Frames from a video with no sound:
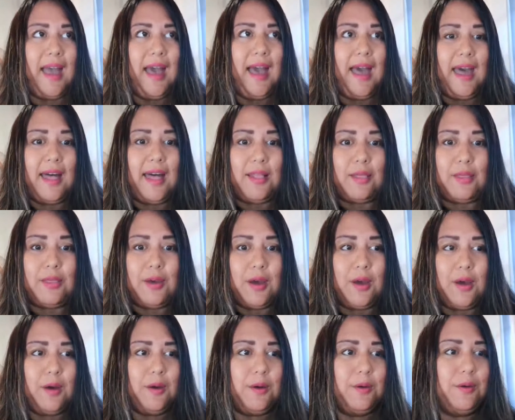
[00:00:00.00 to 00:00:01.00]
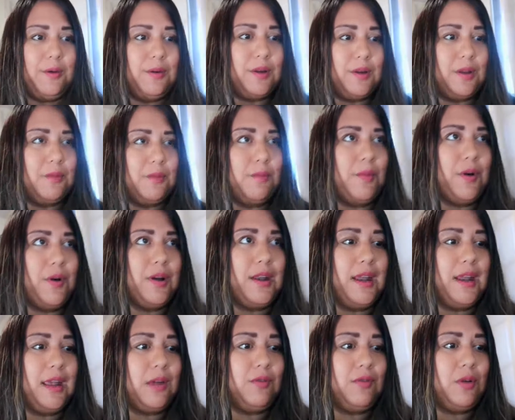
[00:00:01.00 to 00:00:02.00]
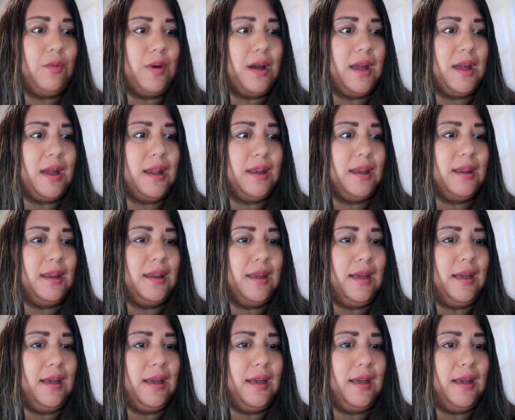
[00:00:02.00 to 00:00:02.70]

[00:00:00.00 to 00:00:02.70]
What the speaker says: Hello, good morning, everyone.